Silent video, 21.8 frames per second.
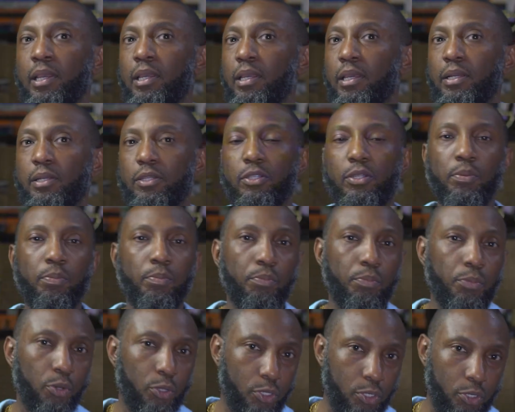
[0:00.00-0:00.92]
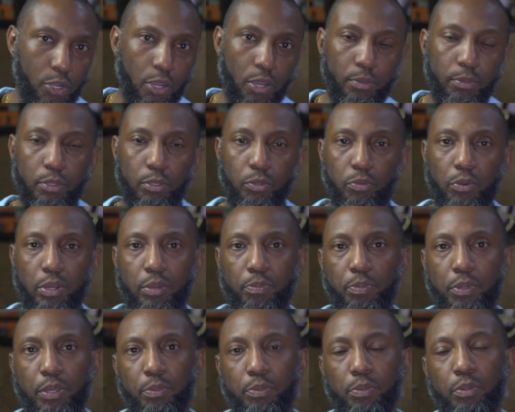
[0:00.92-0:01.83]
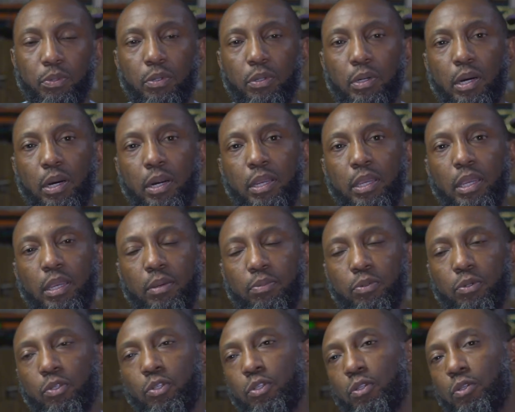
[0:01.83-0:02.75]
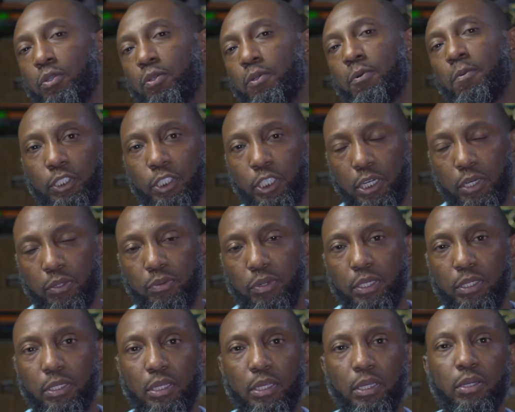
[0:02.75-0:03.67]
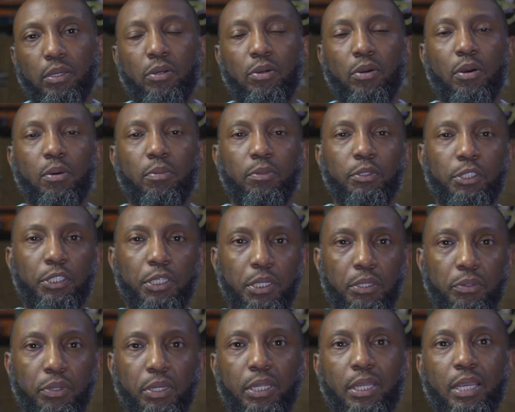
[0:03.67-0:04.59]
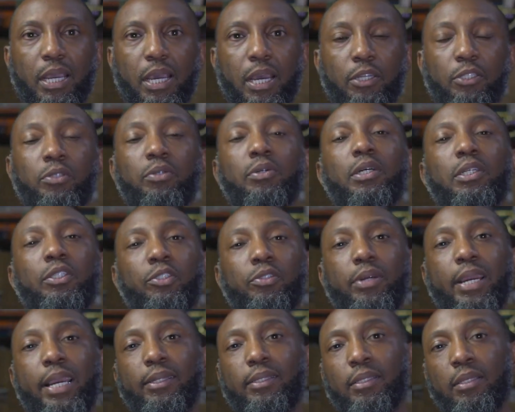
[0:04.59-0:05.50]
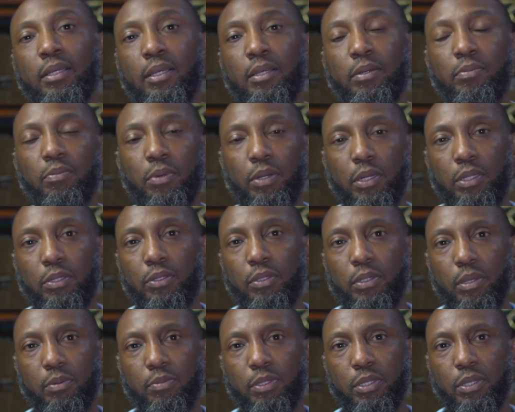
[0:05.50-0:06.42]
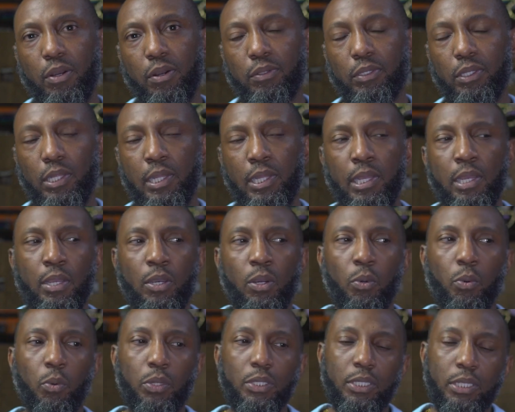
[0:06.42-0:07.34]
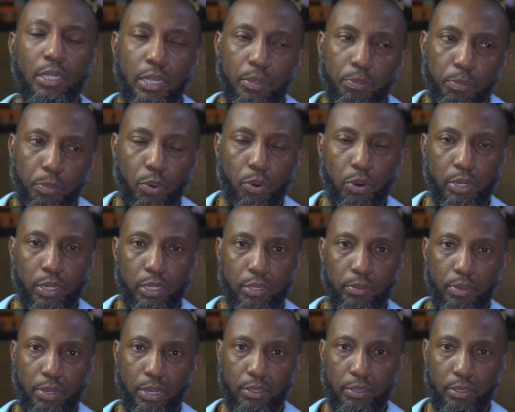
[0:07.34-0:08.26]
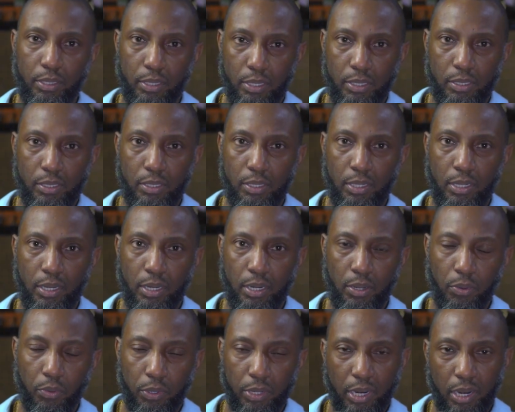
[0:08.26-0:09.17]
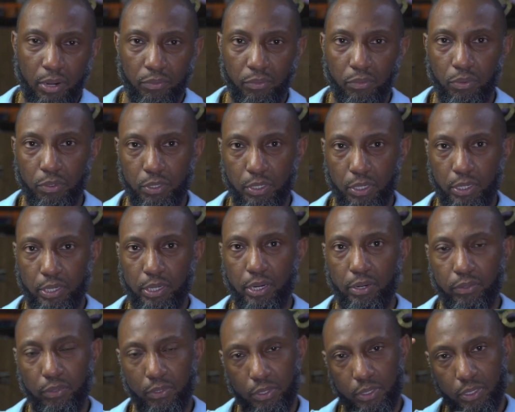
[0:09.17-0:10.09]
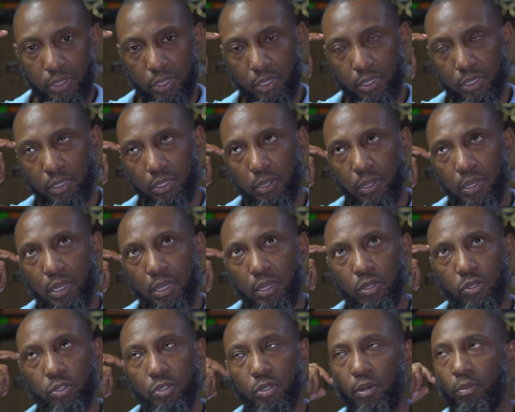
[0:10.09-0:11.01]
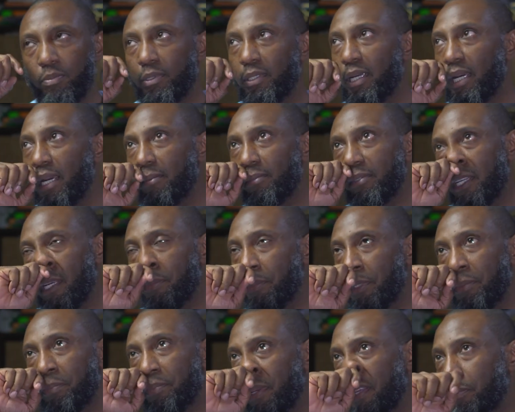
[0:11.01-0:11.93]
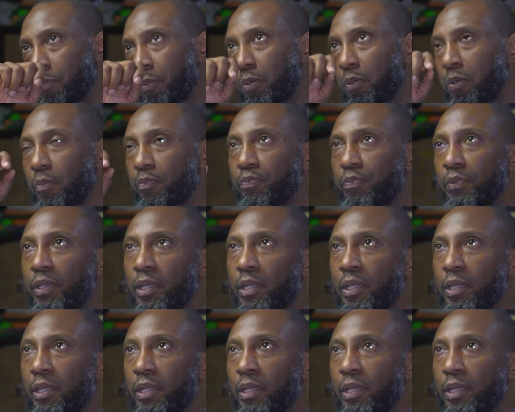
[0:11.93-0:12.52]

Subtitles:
It is the most common way people are able to generate income, generate cash, or attract money to themselves. What's important about this, and I want everyone to hear this, is sometimes I meet people